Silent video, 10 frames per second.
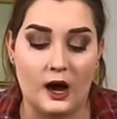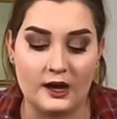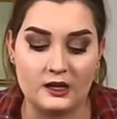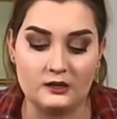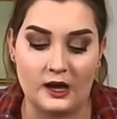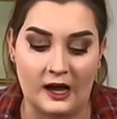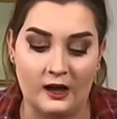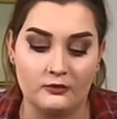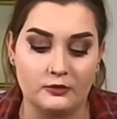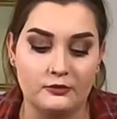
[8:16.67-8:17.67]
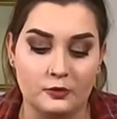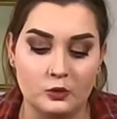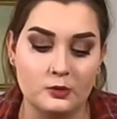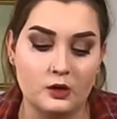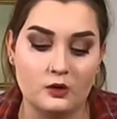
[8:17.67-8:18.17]
I can have a
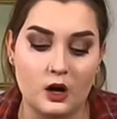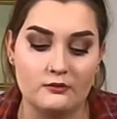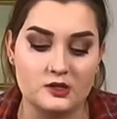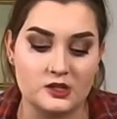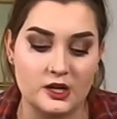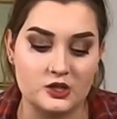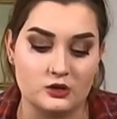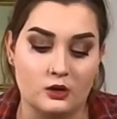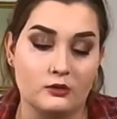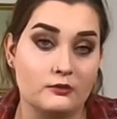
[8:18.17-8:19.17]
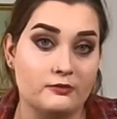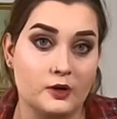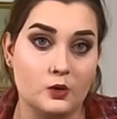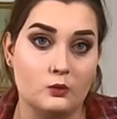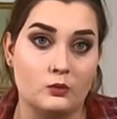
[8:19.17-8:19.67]
full blown conversation on the
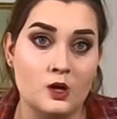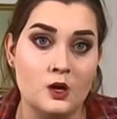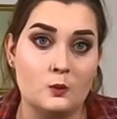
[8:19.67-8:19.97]
phone